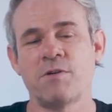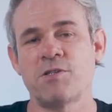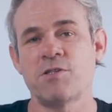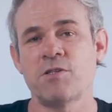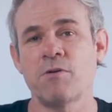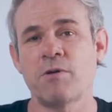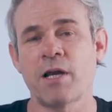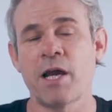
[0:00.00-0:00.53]
which
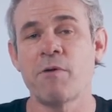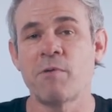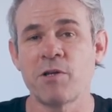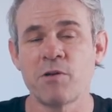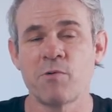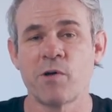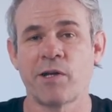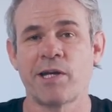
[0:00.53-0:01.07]
is okay
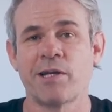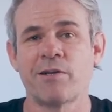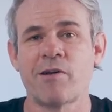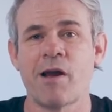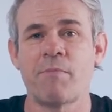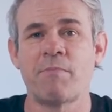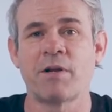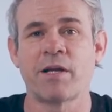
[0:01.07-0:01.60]
when you're working in
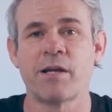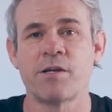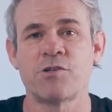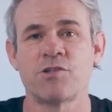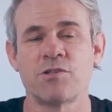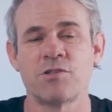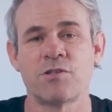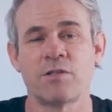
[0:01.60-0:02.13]
your
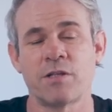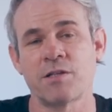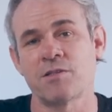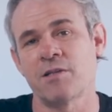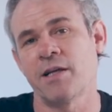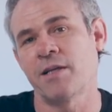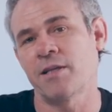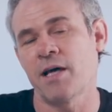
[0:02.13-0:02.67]
applications and
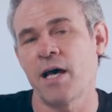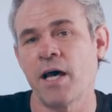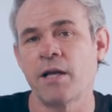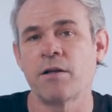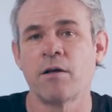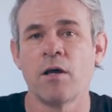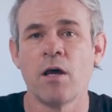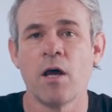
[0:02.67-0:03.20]
things like that.